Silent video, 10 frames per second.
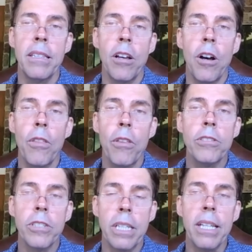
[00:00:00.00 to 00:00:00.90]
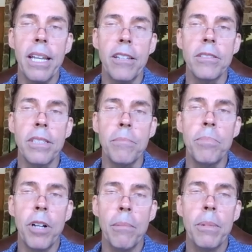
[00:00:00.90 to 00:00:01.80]
All those are indicators
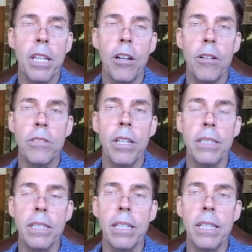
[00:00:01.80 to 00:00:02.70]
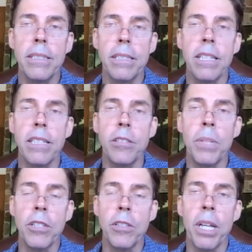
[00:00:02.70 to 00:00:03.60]
that probably the code's not as clean as it needs to
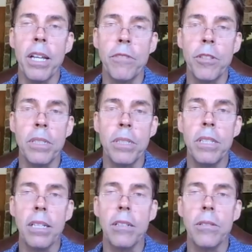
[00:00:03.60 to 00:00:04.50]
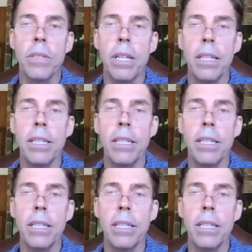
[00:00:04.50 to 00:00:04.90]
be and you may have too much technical debt.